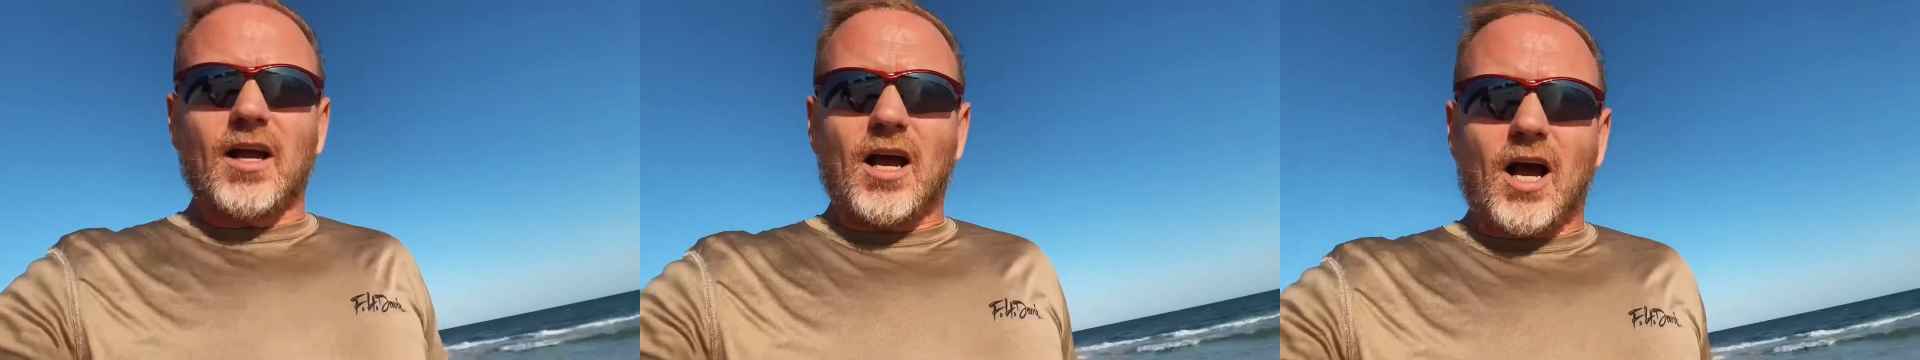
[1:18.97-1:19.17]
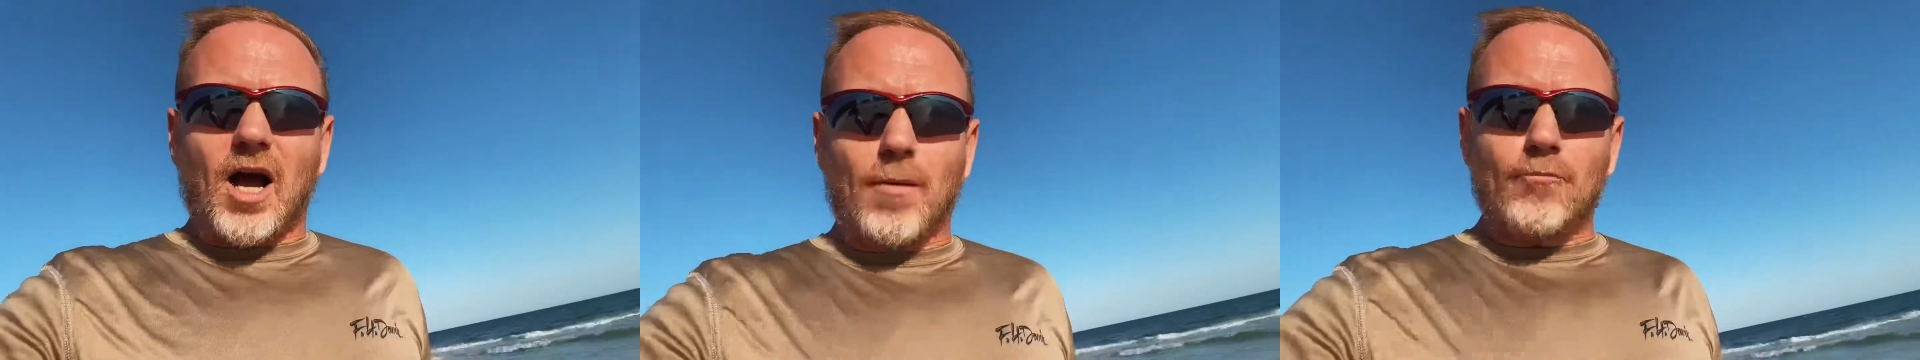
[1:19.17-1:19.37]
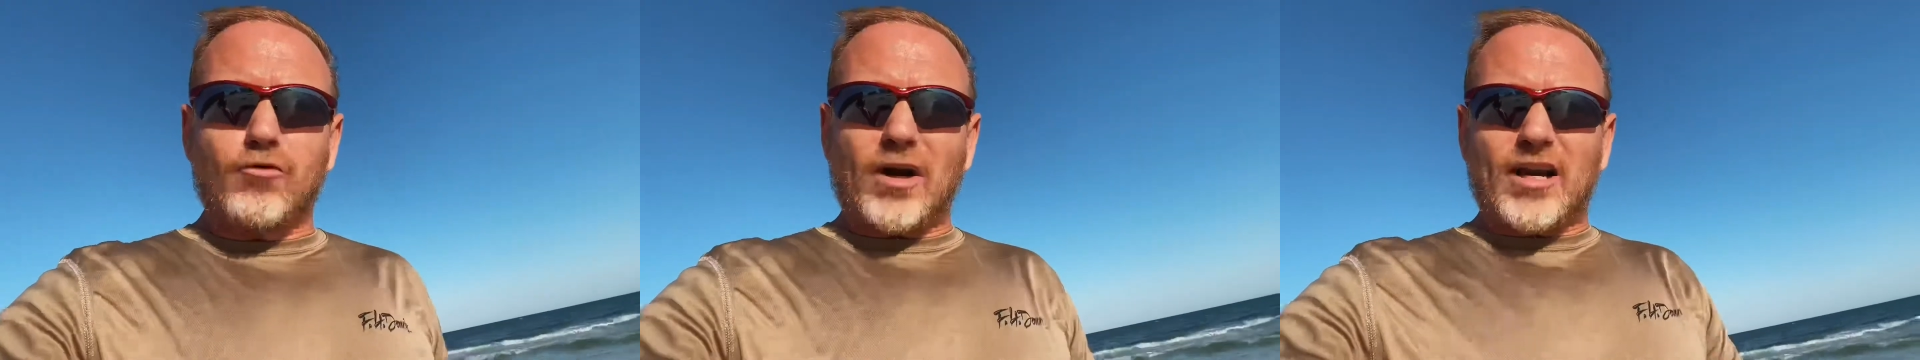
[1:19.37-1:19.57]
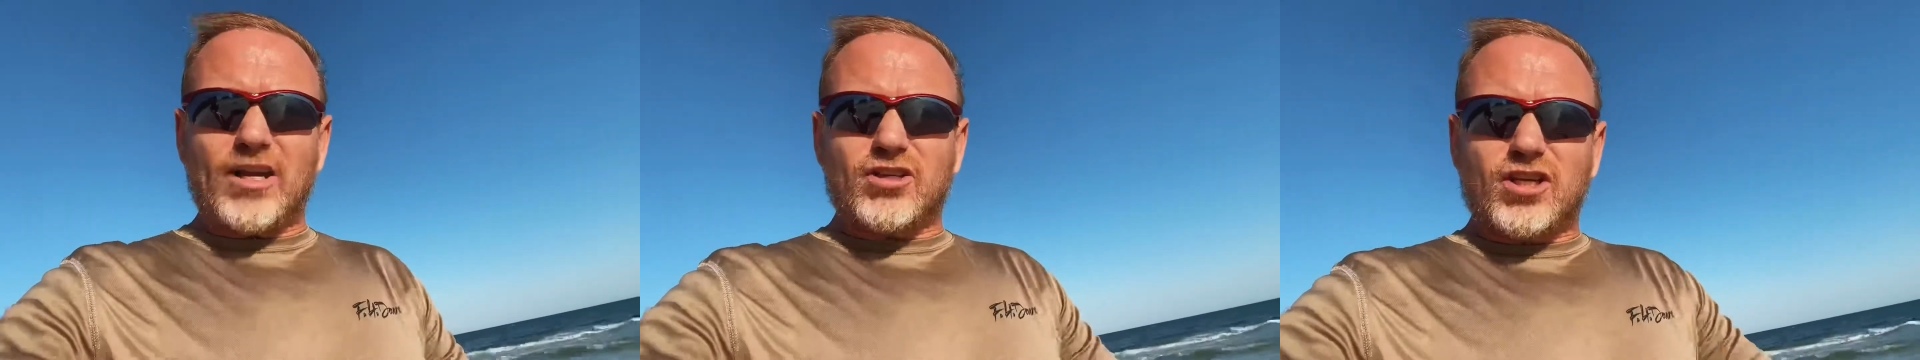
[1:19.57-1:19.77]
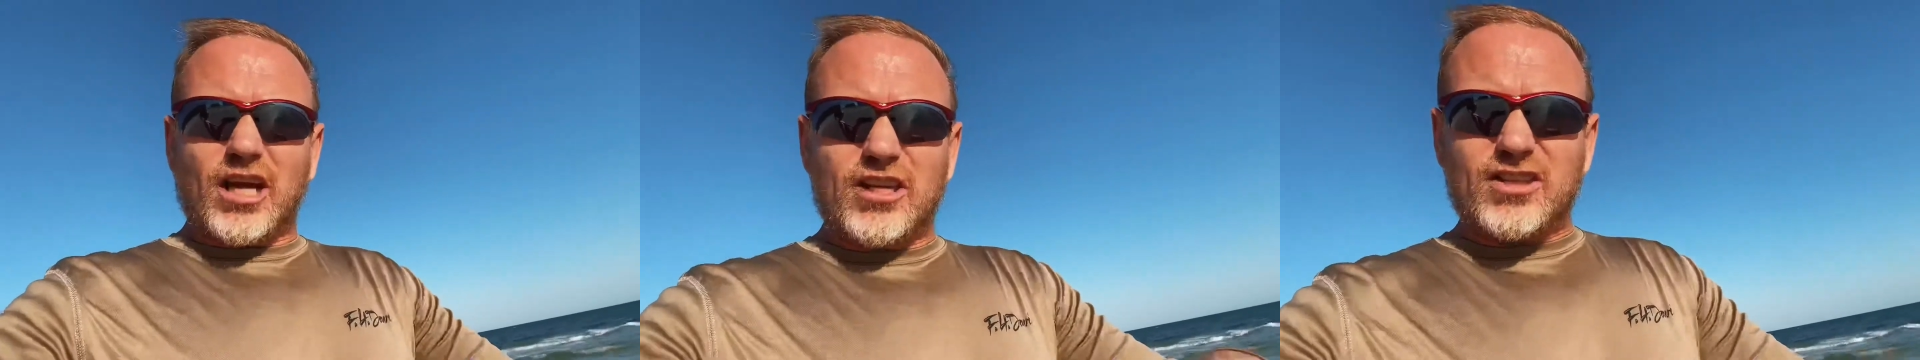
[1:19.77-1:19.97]

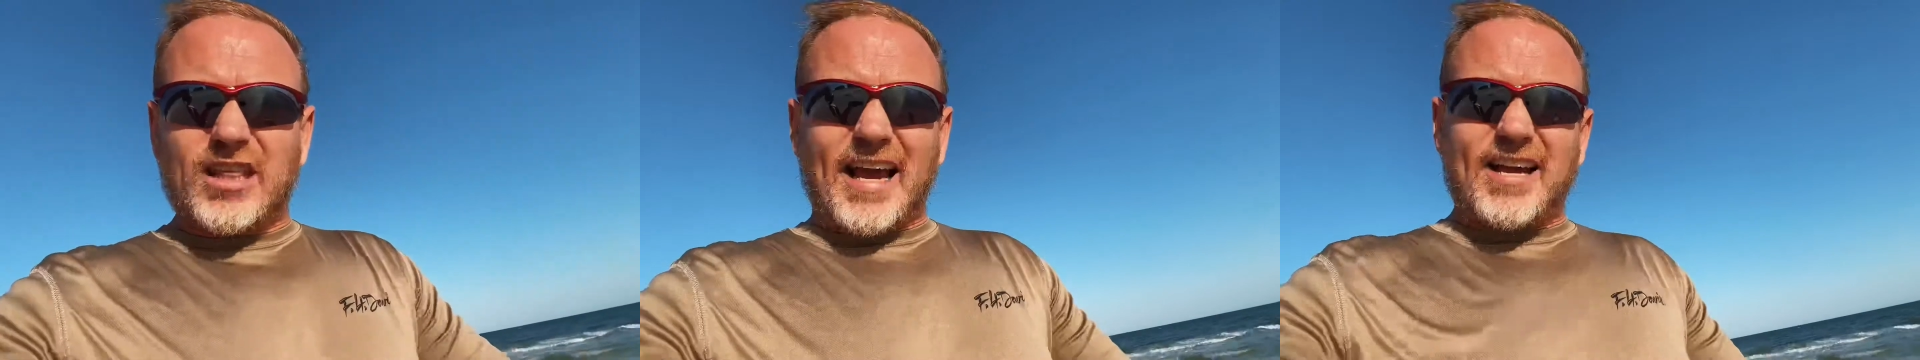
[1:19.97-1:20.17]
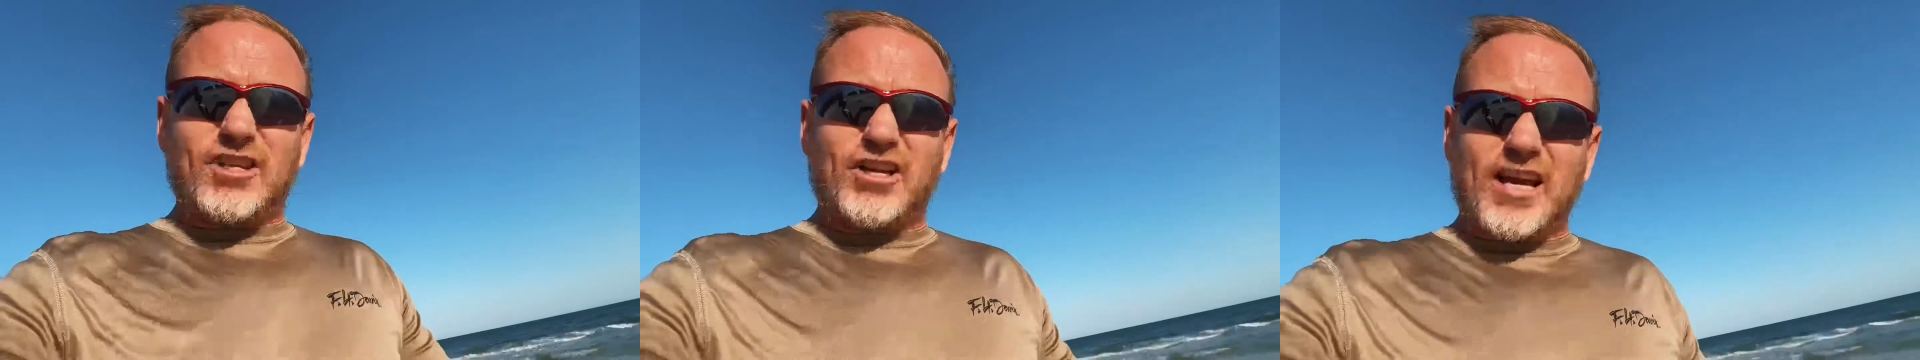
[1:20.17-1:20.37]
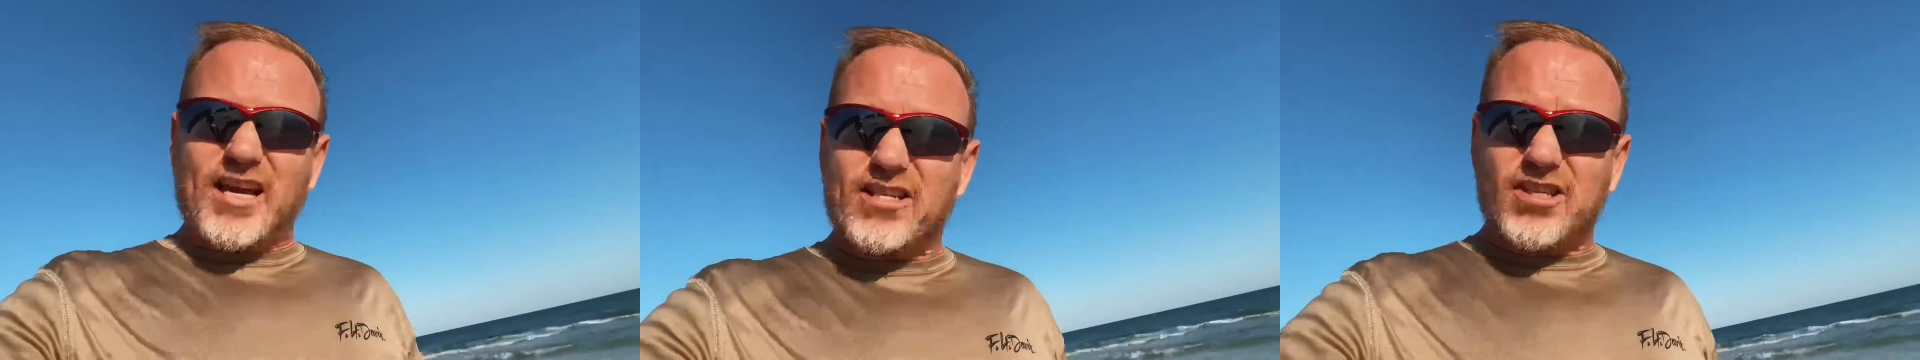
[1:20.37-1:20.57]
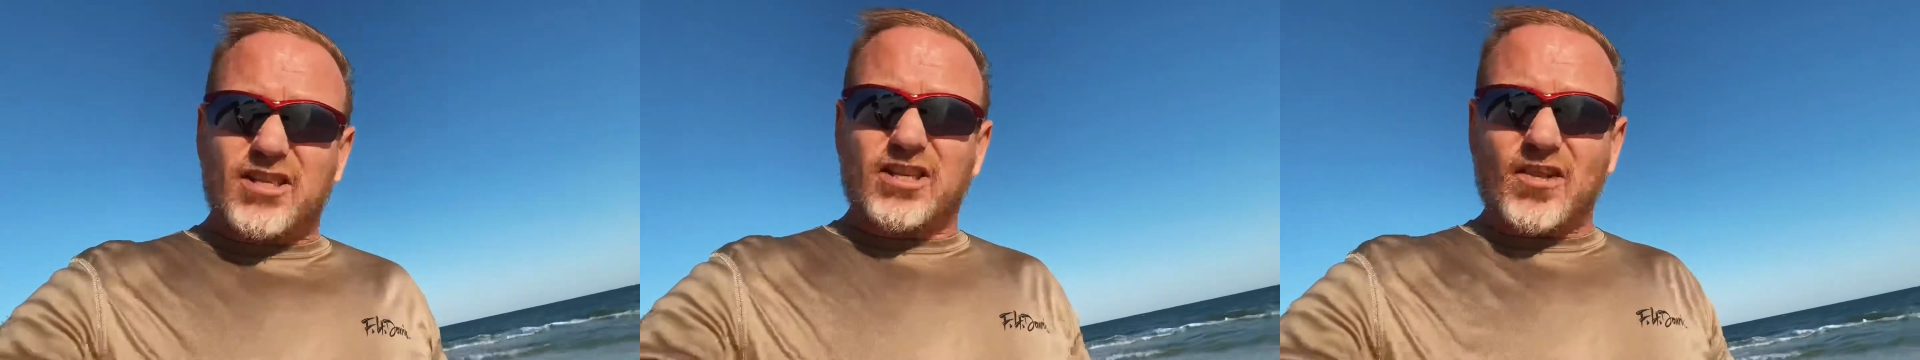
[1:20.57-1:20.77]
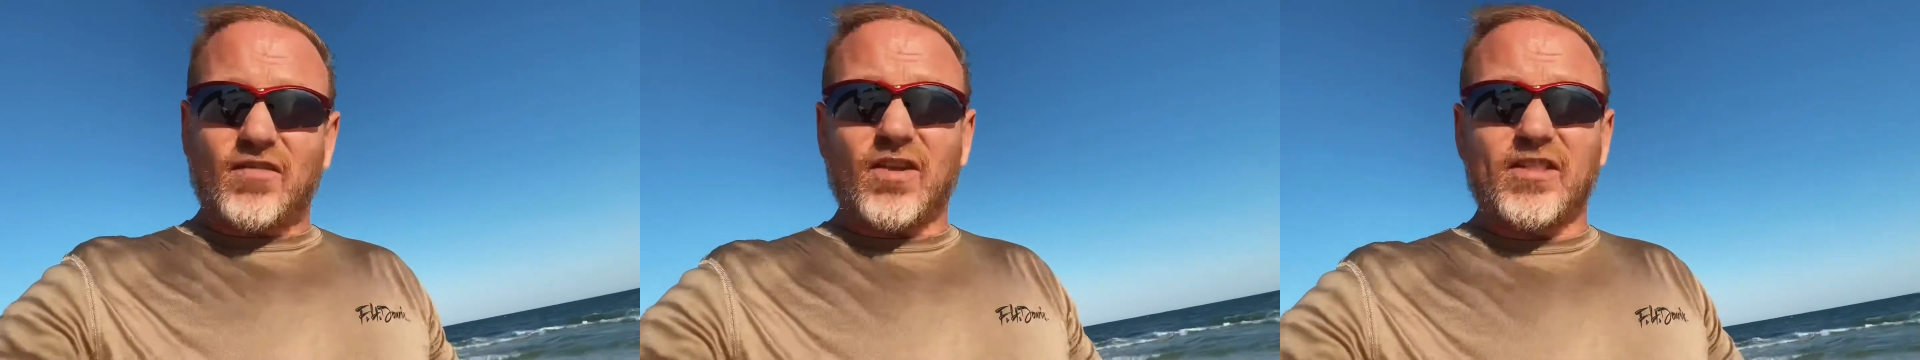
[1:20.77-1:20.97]
Umbrellas and deck chairs and
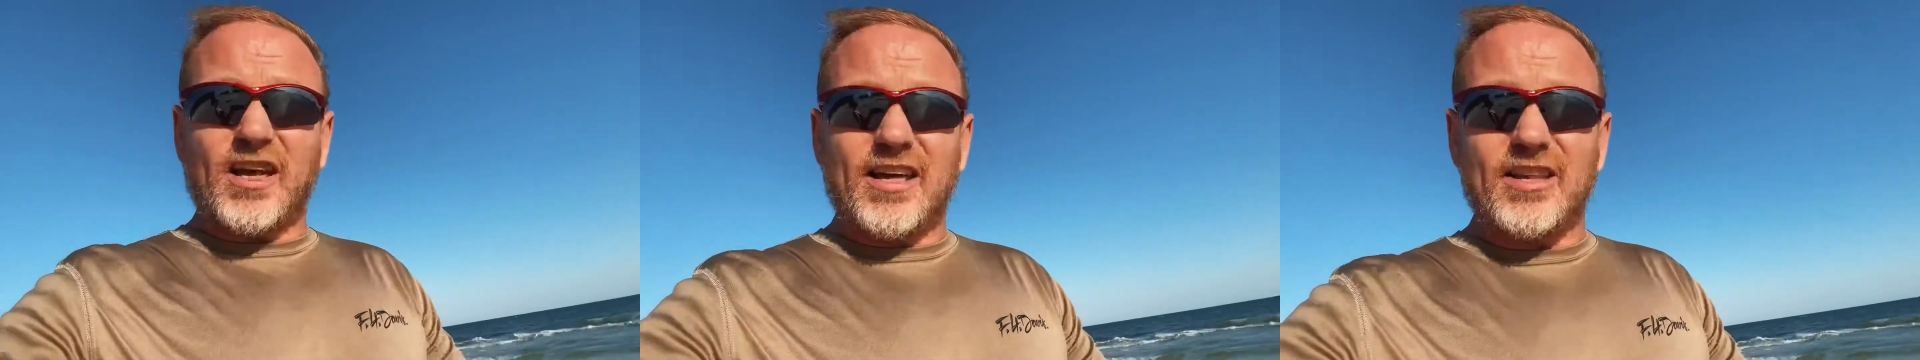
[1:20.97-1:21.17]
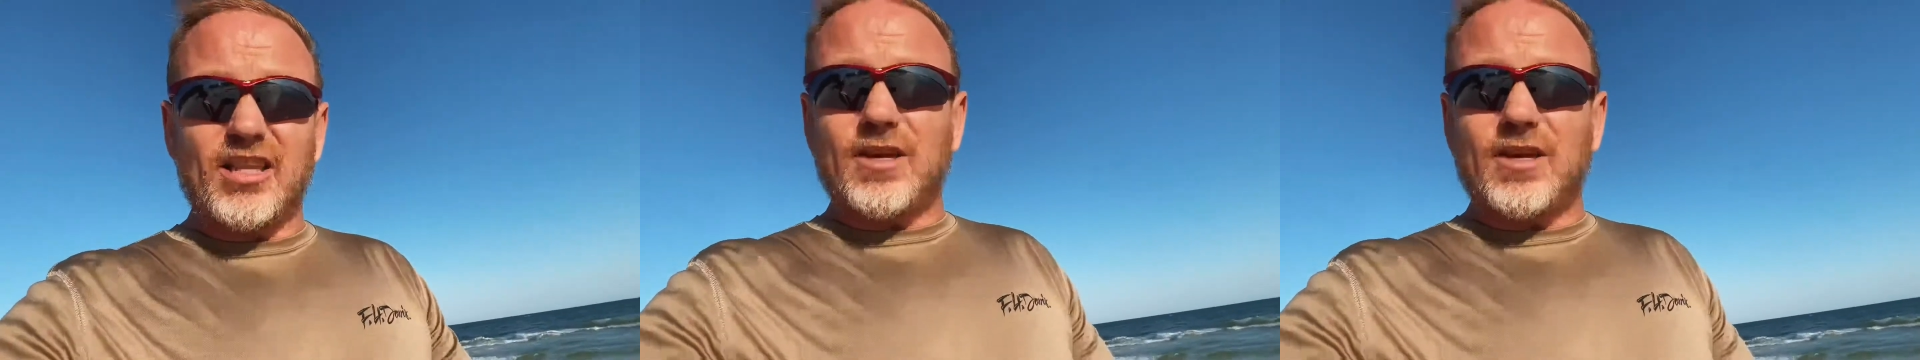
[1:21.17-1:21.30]
stuff like that that